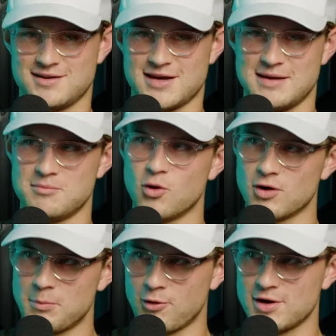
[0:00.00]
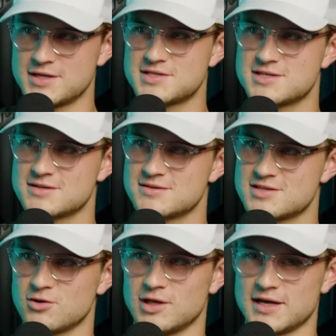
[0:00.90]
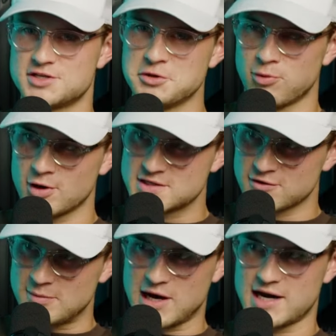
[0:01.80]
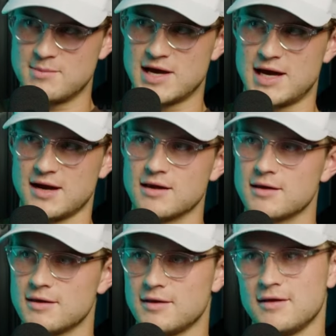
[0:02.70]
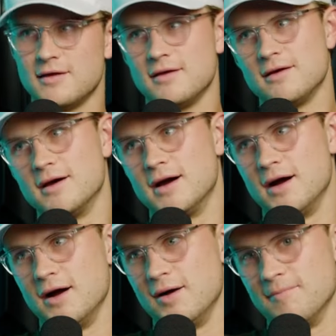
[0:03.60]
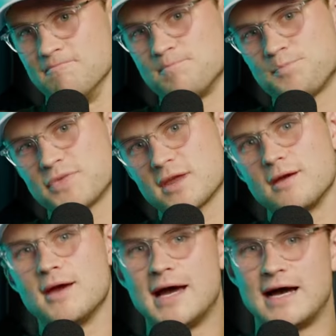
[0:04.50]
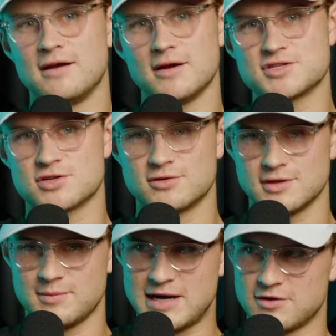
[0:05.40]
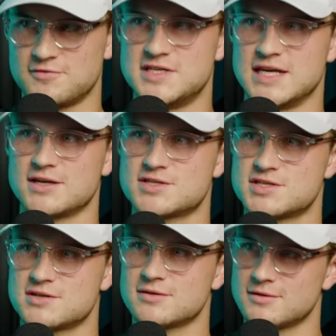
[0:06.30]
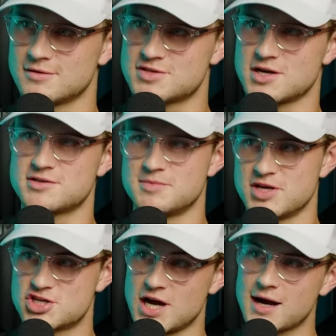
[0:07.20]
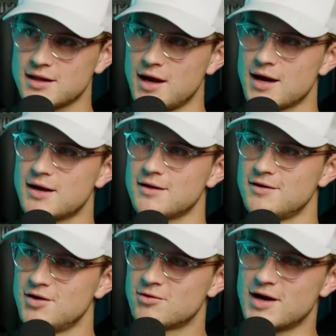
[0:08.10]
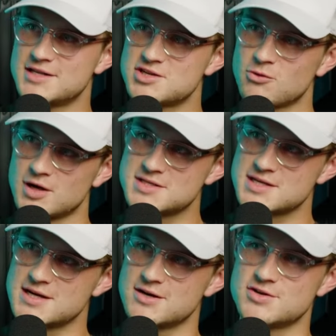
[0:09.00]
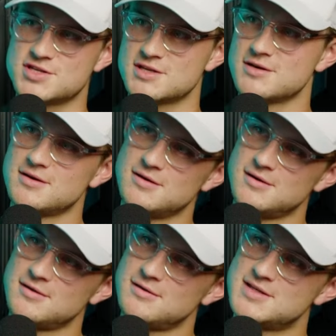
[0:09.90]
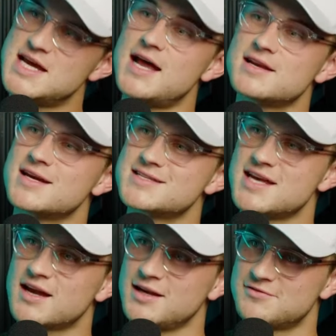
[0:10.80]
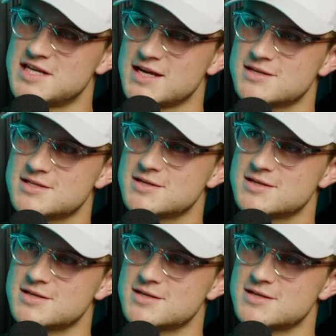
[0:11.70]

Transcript: Okay, more points. So like 2 points for a body bag. At a certain amount of dinks, there starts to be a shot clock, right? So once there's 10 consecutive dinks.